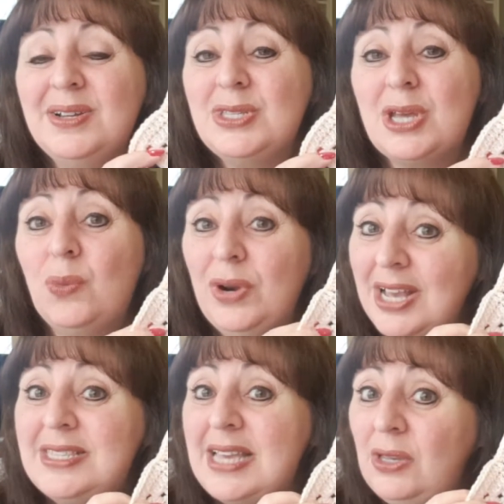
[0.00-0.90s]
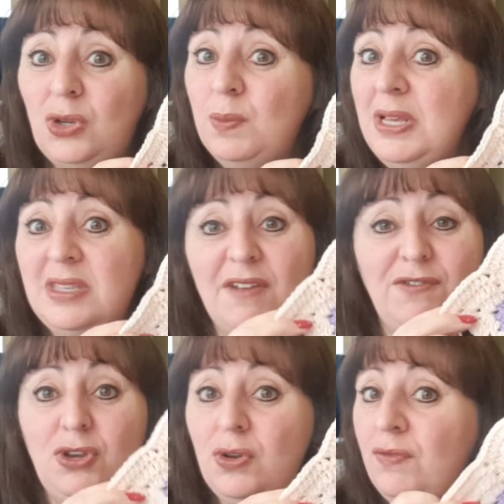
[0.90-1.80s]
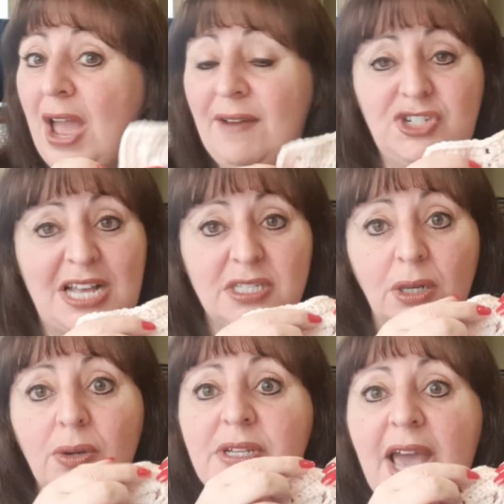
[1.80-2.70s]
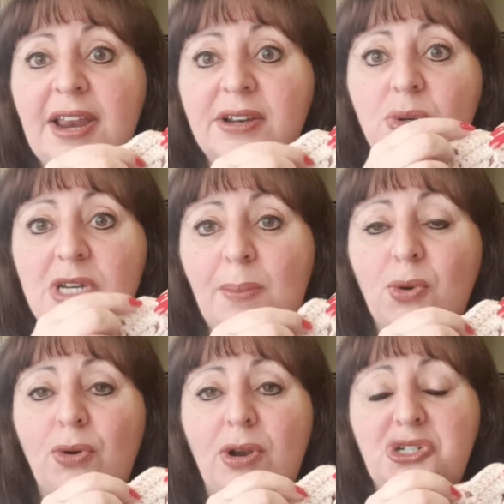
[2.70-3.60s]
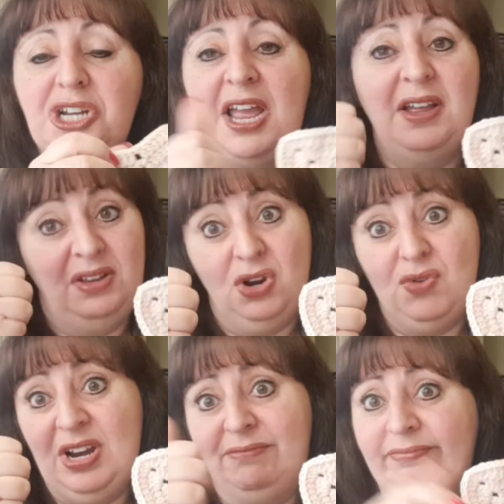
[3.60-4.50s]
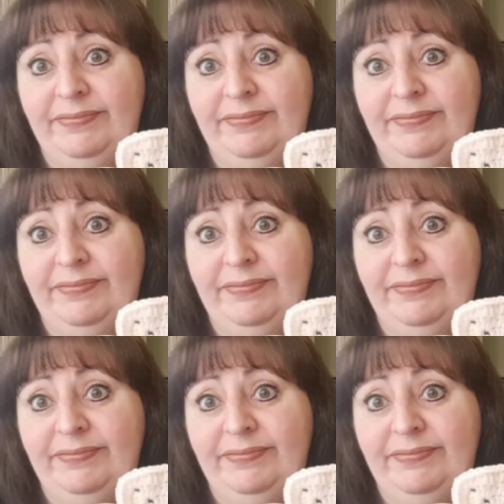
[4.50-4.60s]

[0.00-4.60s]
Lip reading: So when I say newbies, if you have just learned how to do a double crochet, you're in.